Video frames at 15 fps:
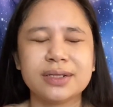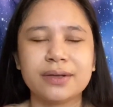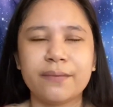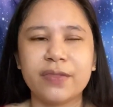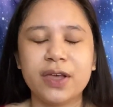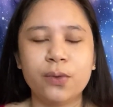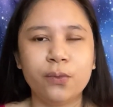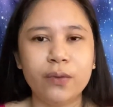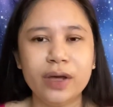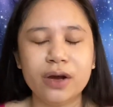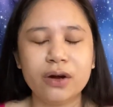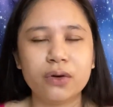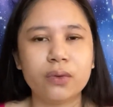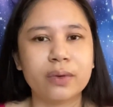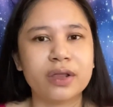something
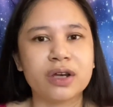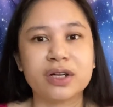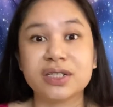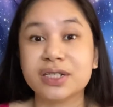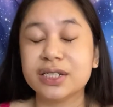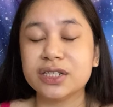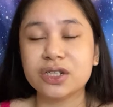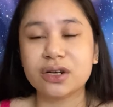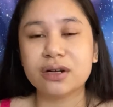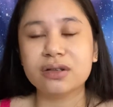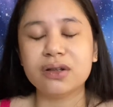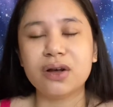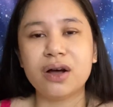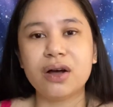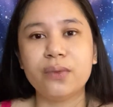weird with her
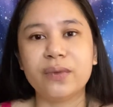sister-in-law,